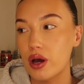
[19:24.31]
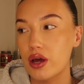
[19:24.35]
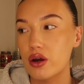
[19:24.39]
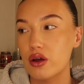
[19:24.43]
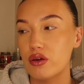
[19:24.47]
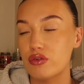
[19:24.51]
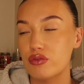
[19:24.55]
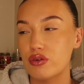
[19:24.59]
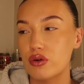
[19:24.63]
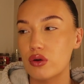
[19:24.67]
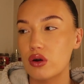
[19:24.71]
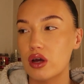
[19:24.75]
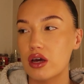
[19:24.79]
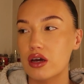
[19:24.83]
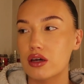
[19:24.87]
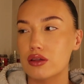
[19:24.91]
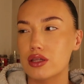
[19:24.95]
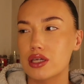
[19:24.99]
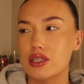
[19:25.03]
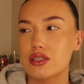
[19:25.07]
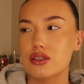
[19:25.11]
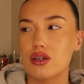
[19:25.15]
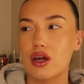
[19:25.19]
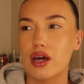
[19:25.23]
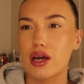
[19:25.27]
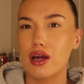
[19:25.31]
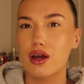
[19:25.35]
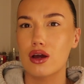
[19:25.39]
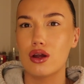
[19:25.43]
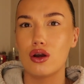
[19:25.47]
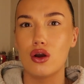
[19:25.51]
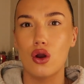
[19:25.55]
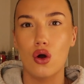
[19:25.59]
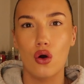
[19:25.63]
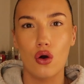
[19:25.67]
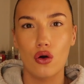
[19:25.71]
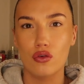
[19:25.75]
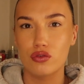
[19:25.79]
and I feel like there's like a
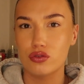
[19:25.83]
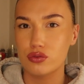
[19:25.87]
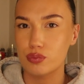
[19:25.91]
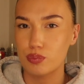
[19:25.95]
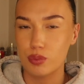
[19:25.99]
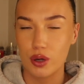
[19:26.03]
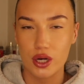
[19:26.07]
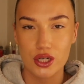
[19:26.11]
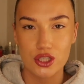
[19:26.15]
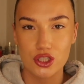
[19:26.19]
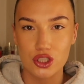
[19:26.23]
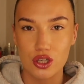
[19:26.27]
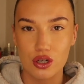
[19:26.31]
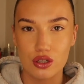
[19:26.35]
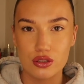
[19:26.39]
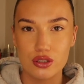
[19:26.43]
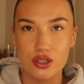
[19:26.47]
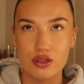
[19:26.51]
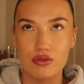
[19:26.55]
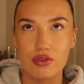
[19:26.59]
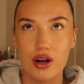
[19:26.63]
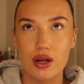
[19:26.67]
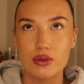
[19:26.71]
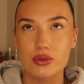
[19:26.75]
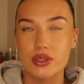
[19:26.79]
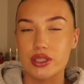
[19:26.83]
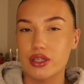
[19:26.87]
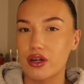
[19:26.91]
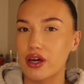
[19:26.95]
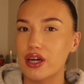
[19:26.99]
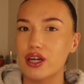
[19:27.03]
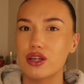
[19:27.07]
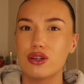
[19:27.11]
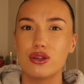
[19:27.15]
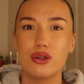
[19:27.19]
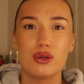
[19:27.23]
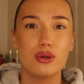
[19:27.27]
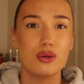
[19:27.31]
lot of pressure surrounding
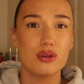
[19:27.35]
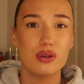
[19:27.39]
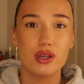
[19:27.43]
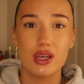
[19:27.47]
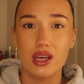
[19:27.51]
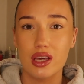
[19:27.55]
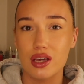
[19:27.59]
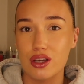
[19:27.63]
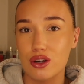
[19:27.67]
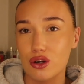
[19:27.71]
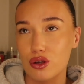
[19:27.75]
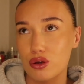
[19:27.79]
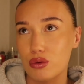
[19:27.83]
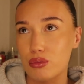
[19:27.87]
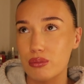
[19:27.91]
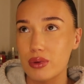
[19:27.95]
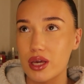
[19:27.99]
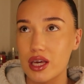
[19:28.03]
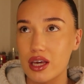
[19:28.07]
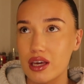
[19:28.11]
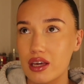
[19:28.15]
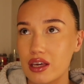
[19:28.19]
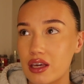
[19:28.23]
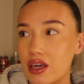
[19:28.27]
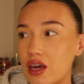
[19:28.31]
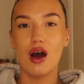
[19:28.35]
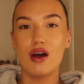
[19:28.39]
like new year, new me.